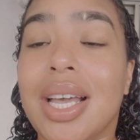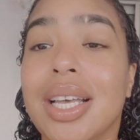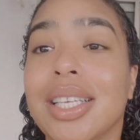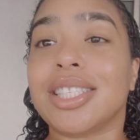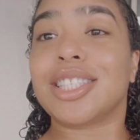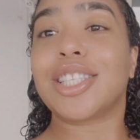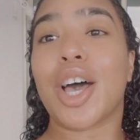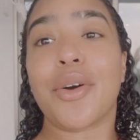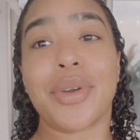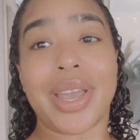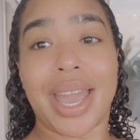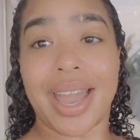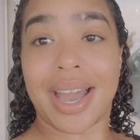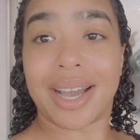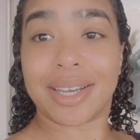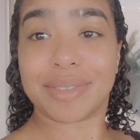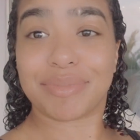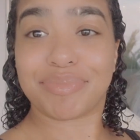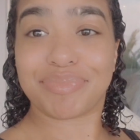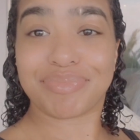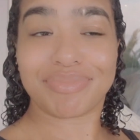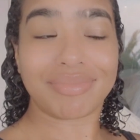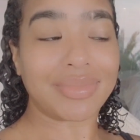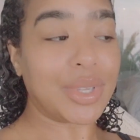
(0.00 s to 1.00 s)
So yeah,
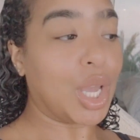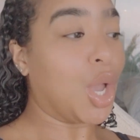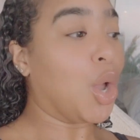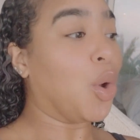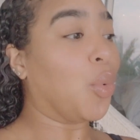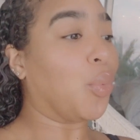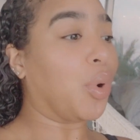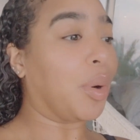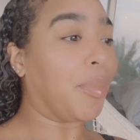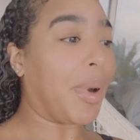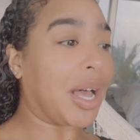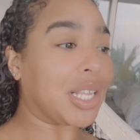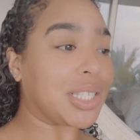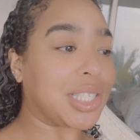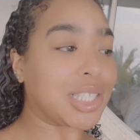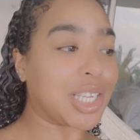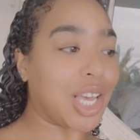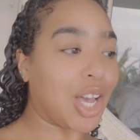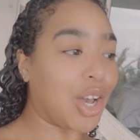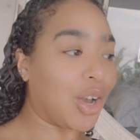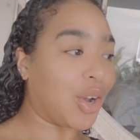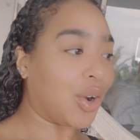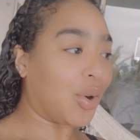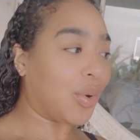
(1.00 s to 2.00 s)
we're about to
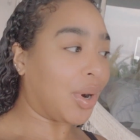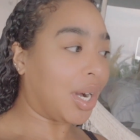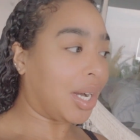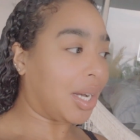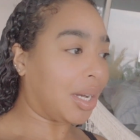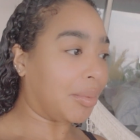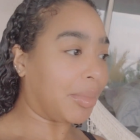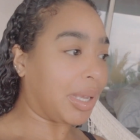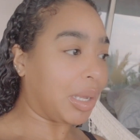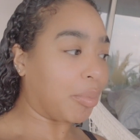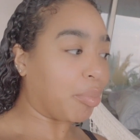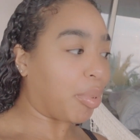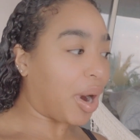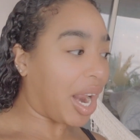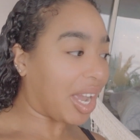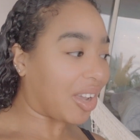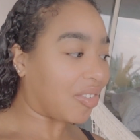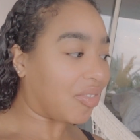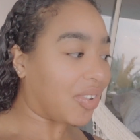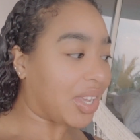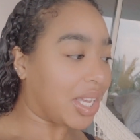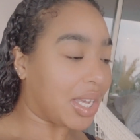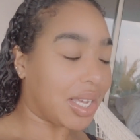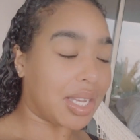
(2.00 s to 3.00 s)
go eat
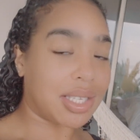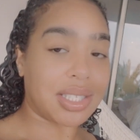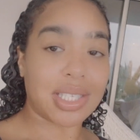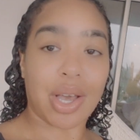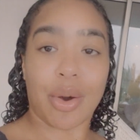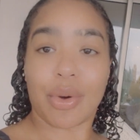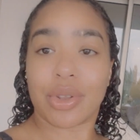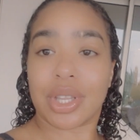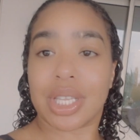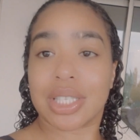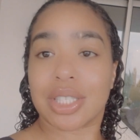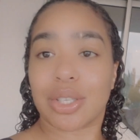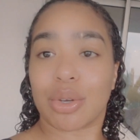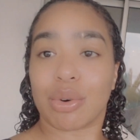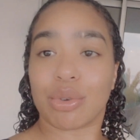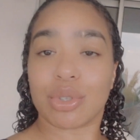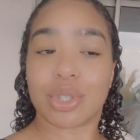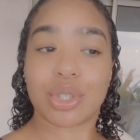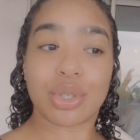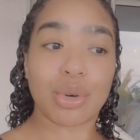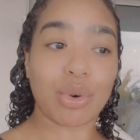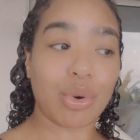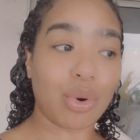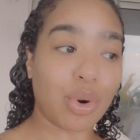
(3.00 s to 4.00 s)
breakfast, go on this little
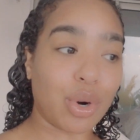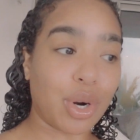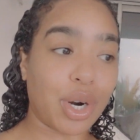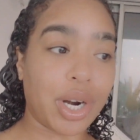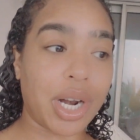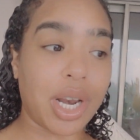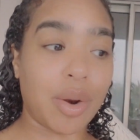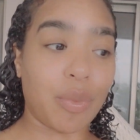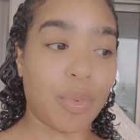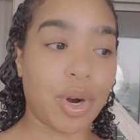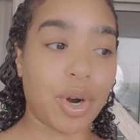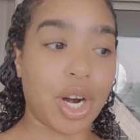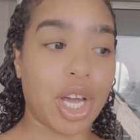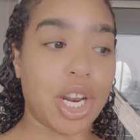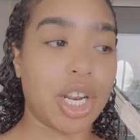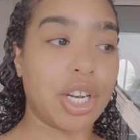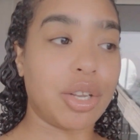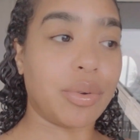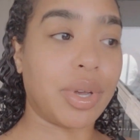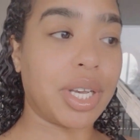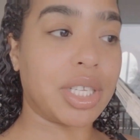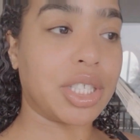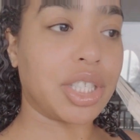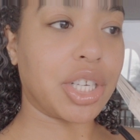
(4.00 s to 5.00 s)
tour, and we're gonna do
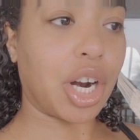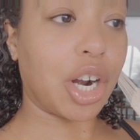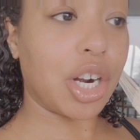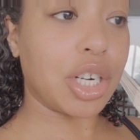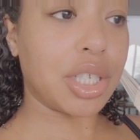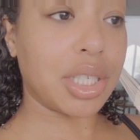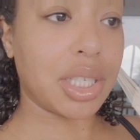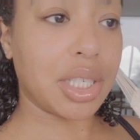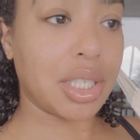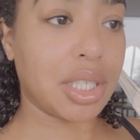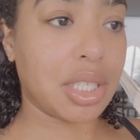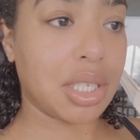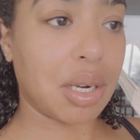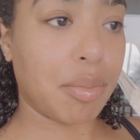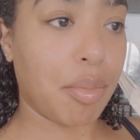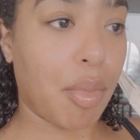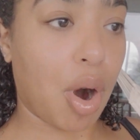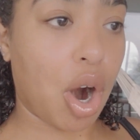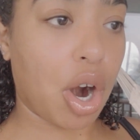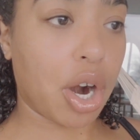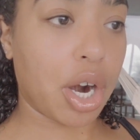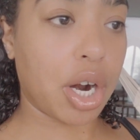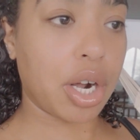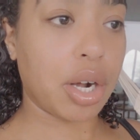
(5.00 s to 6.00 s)
excursions
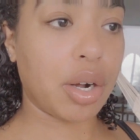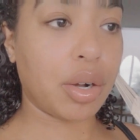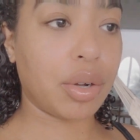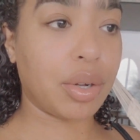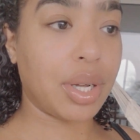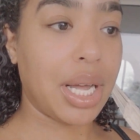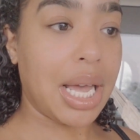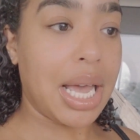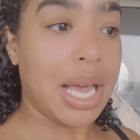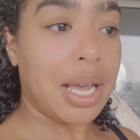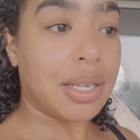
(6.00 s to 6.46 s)
tomorrow.